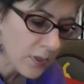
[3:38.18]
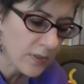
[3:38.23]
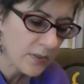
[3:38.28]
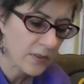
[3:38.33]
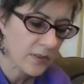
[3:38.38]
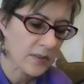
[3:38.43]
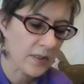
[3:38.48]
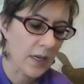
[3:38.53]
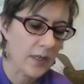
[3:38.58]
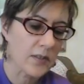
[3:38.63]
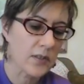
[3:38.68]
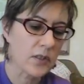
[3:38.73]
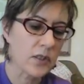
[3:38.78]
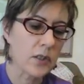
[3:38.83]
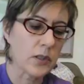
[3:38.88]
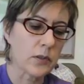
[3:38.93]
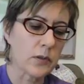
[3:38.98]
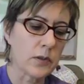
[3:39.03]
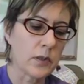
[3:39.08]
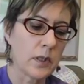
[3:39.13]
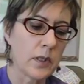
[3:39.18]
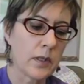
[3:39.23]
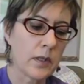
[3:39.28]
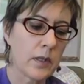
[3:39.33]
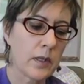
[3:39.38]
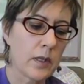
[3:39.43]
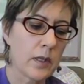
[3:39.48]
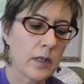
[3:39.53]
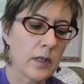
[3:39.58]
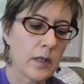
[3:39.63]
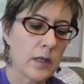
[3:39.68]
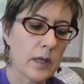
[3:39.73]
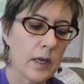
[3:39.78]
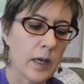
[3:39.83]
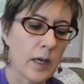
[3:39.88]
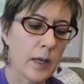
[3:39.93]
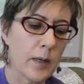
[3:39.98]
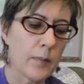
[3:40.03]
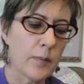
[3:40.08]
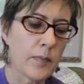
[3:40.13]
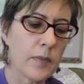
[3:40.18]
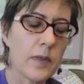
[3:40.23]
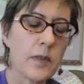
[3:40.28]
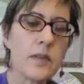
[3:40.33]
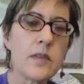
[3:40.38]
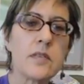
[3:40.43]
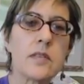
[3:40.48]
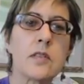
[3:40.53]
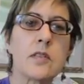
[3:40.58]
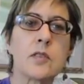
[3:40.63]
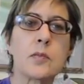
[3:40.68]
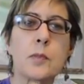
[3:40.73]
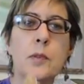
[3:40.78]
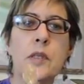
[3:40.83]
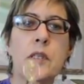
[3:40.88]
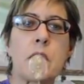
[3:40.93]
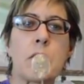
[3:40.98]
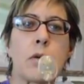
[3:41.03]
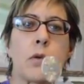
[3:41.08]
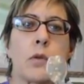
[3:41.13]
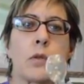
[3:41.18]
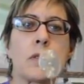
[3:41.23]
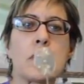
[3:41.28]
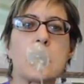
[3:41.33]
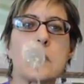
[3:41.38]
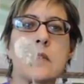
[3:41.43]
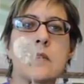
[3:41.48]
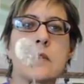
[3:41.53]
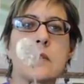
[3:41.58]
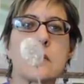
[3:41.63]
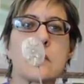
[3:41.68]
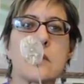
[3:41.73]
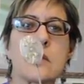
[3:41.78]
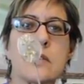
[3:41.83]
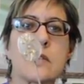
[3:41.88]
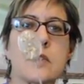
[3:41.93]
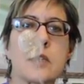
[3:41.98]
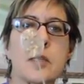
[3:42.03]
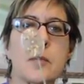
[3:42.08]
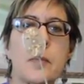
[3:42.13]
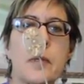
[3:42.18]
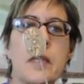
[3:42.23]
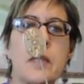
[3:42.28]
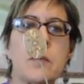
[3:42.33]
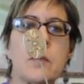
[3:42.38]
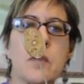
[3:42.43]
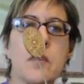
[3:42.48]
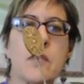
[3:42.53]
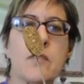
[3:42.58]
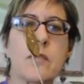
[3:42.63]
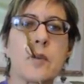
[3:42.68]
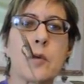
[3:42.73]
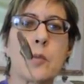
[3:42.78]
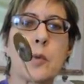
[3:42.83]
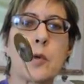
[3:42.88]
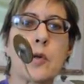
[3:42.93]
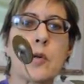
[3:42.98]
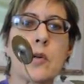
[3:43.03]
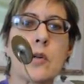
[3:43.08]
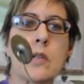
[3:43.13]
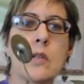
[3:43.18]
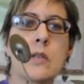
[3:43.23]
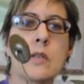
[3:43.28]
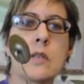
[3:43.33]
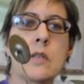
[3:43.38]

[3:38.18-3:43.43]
this is nice too. Um, this looks pretty old. It's a little stick pin with a faux pearl.